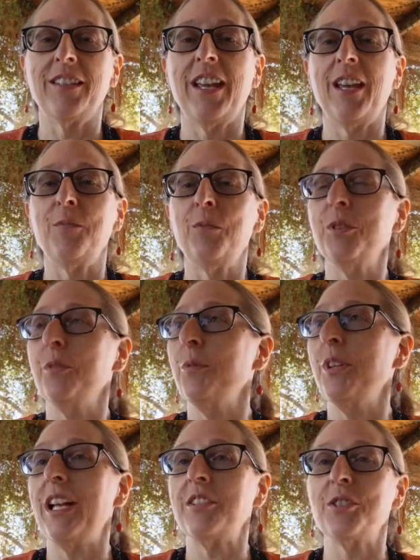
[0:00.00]
And
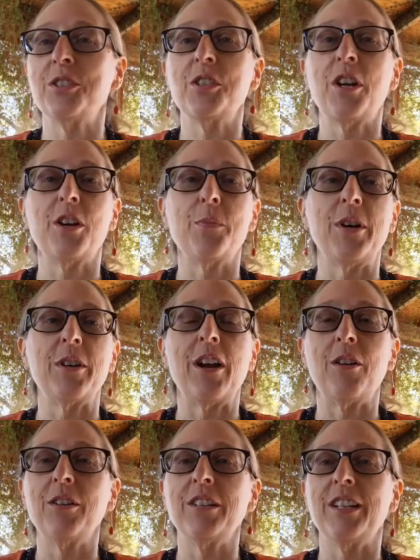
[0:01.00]
we'll actually talk about
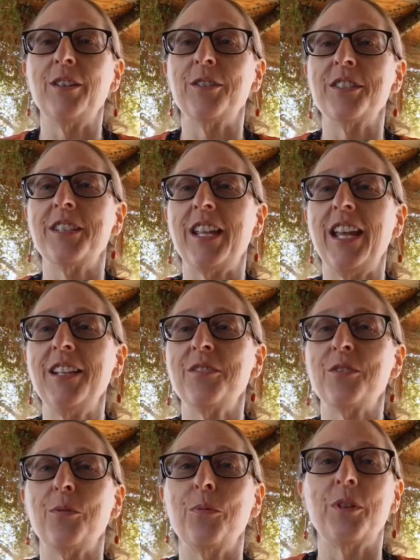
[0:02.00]
art later today,
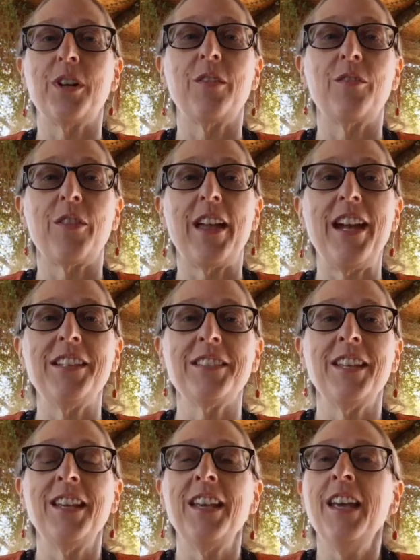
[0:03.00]
so we'll cover that.
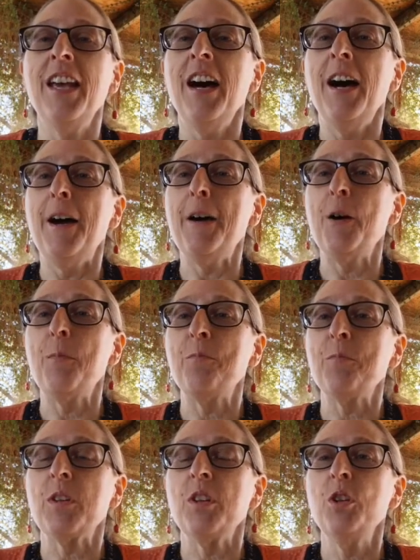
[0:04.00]

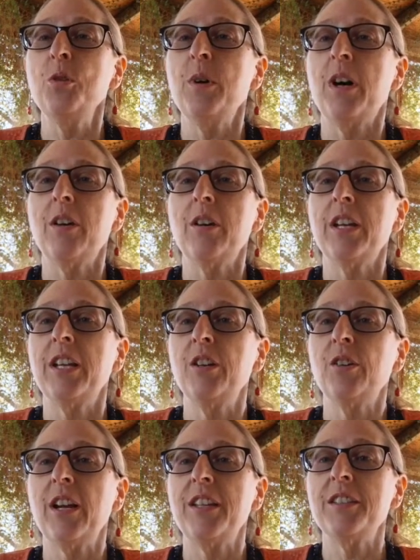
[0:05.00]
You are
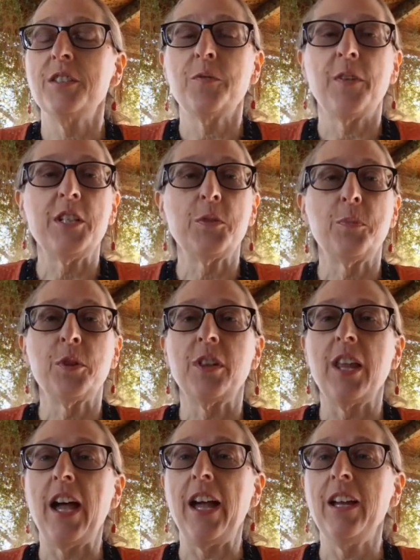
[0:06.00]
here on this Facebook
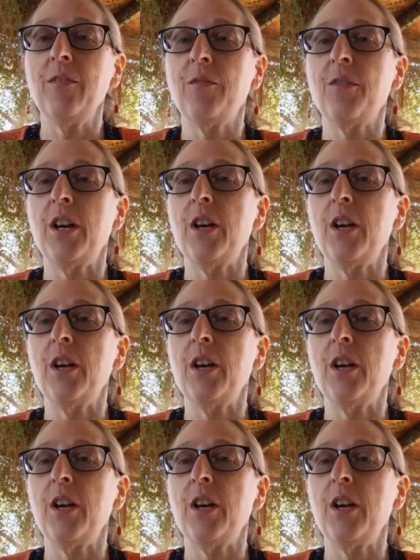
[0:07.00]
Live.